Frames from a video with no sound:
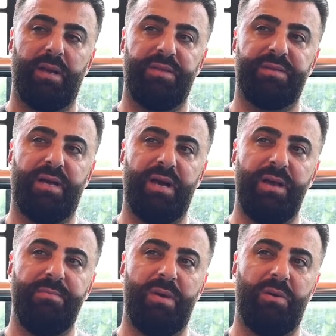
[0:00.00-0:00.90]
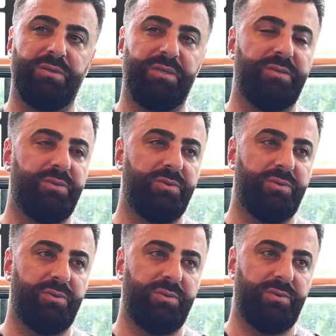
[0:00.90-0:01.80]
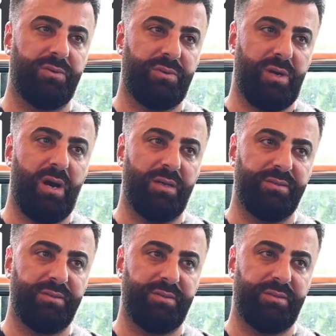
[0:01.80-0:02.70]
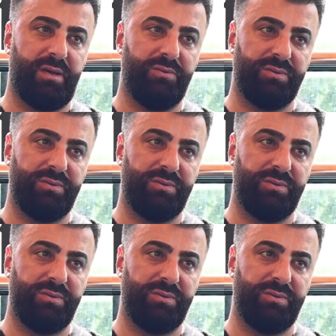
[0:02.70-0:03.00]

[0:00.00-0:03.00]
the time, I was into cars. I